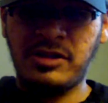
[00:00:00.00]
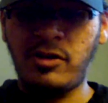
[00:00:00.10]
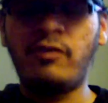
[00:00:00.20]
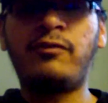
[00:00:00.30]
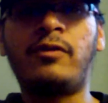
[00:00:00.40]

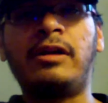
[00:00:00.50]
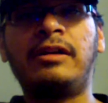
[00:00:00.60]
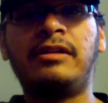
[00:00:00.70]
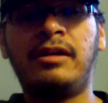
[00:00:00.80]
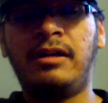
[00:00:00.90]
go for it.
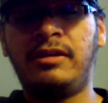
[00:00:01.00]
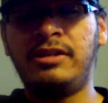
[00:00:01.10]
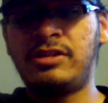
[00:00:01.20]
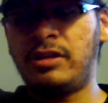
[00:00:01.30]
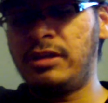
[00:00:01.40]

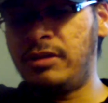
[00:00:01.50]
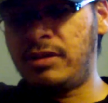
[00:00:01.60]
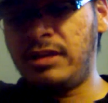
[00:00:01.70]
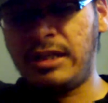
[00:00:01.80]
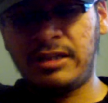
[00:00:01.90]
These are little
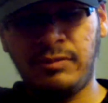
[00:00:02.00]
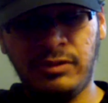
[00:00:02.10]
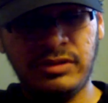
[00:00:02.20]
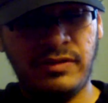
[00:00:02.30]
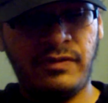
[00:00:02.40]

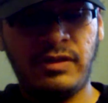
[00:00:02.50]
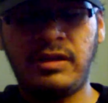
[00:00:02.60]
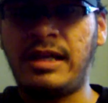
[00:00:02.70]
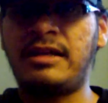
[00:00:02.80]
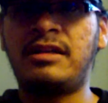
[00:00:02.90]
collectibles. If you're
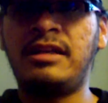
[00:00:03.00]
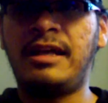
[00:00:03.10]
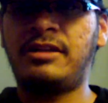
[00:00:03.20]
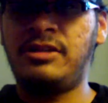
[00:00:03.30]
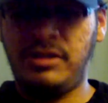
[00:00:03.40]
like a
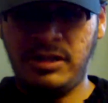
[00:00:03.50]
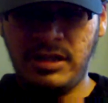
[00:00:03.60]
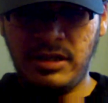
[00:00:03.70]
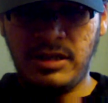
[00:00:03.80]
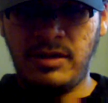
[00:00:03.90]
collector
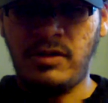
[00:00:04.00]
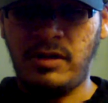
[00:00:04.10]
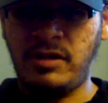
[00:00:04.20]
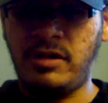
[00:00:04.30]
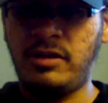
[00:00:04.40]

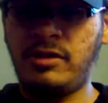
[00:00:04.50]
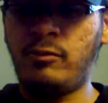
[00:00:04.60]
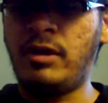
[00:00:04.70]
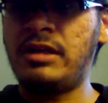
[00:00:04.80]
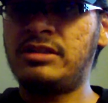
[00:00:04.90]
or you
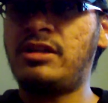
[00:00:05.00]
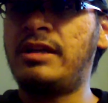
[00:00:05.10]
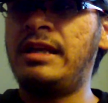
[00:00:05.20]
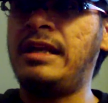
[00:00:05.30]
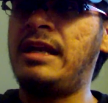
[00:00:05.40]
want to start
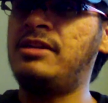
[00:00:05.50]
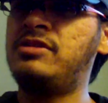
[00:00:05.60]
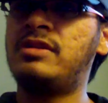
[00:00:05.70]
getting into